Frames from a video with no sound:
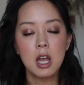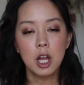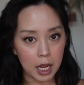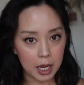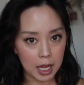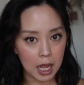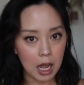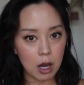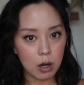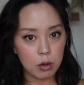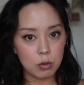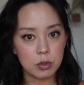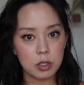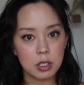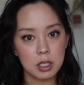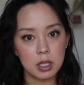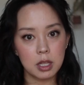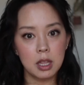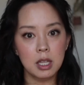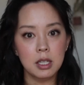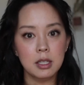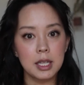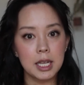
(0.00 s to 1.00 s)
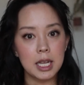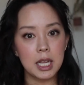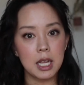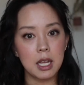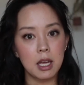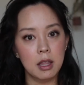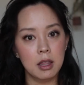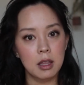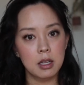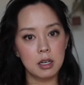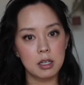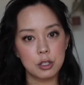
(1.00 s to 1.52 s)
check out the
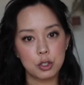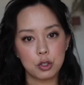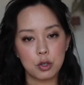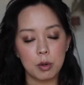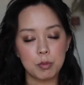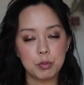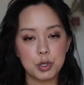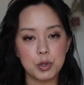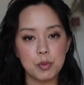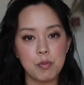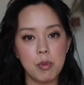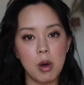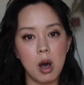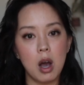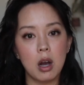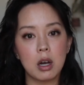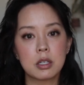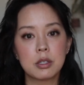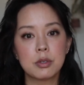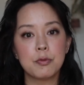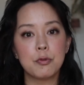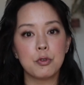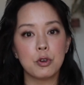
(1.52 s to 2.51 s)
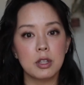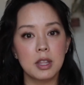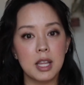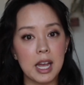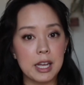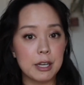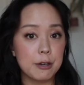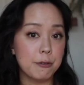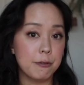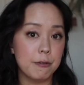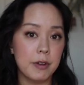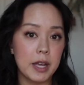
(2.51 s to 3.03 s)
link in the description box for
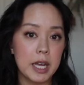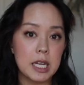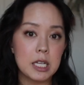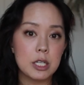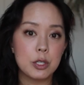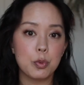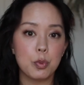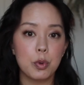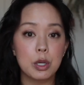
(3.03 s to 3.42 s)
Led Fit.